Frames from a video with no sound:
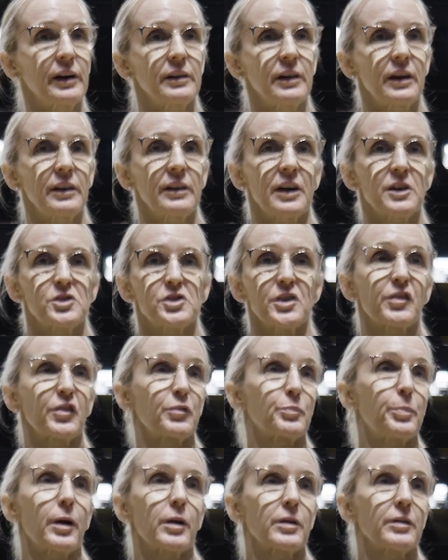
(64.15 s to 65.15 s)
and, and that just
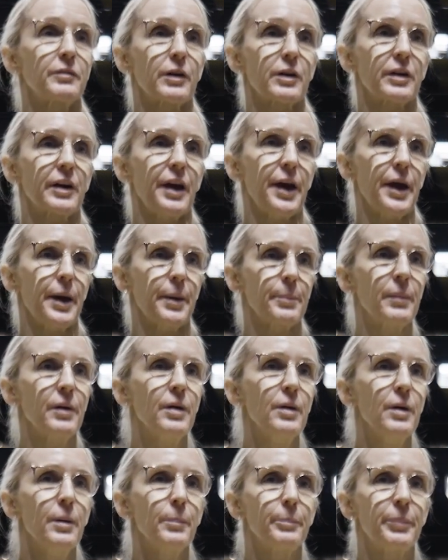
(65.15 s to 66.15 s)
is part of our game.
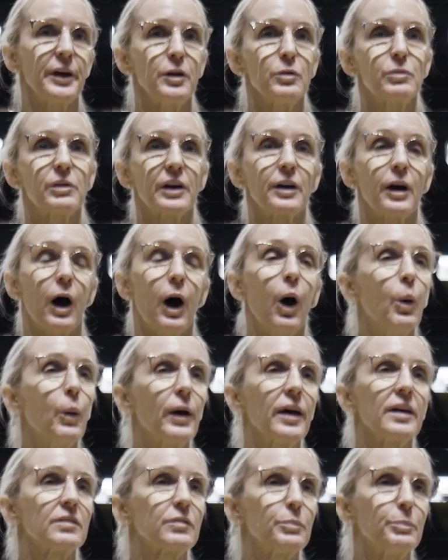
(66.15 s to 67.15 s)
But you can
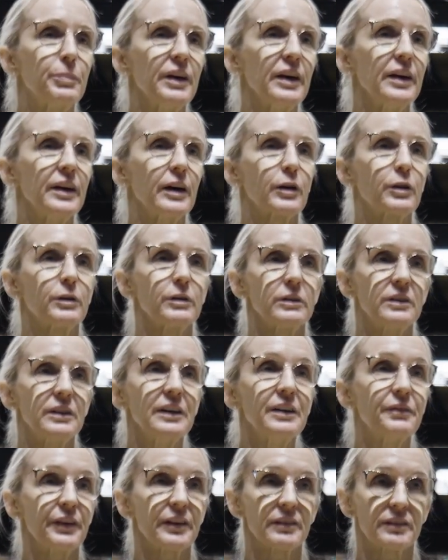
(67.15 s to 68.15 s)
always be a good
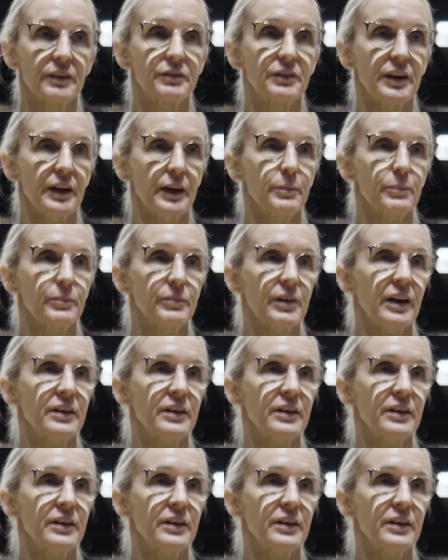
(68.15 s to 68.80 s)
defensive team.